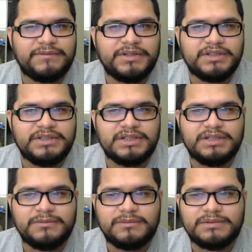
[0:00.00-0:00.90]
you're
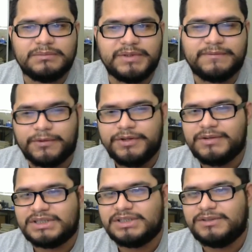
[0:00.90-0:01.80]
done, before you
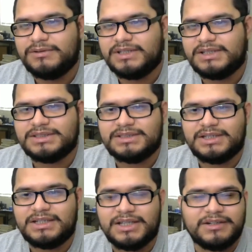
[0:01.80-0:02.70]
actually do this,
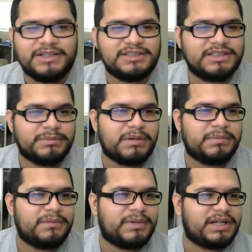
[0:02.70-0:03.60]
another thing's going to pop
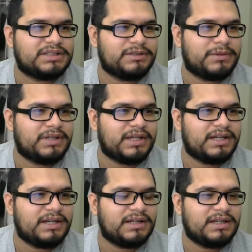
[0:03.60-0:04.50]
up. I actually went
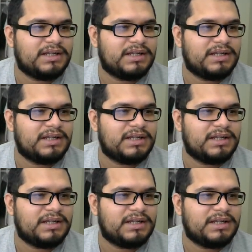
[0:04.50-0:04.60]
ahead.